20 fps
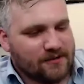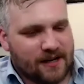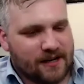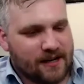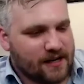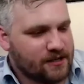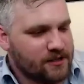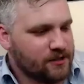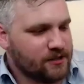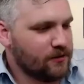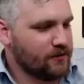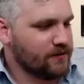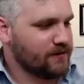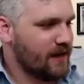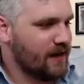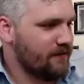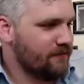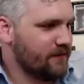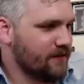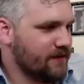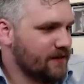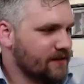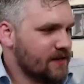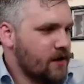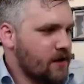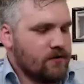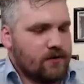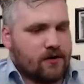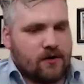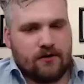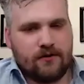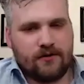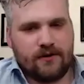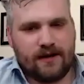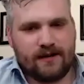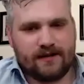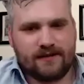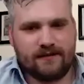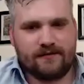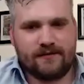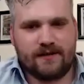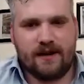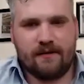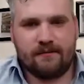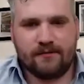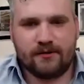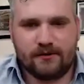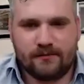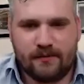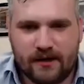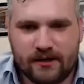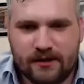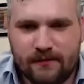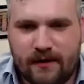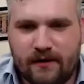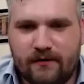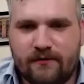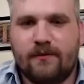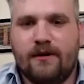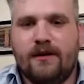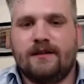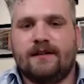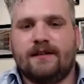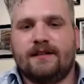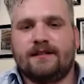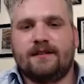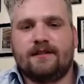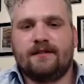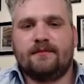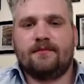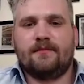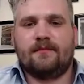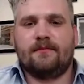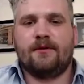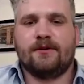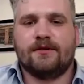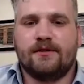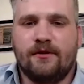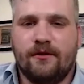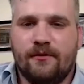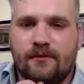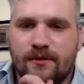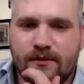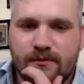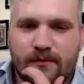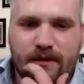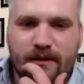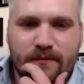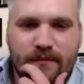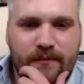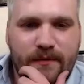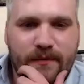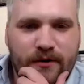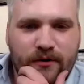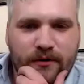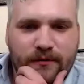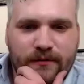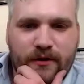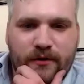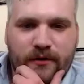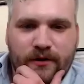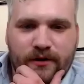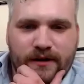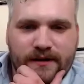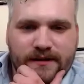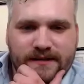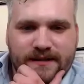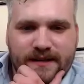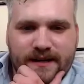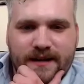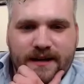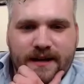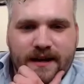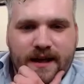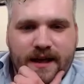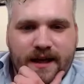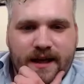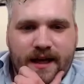I actually don't have the discount code active today. I'm just actually back from holidays on the personal note, which is why I'm a bit not organized today.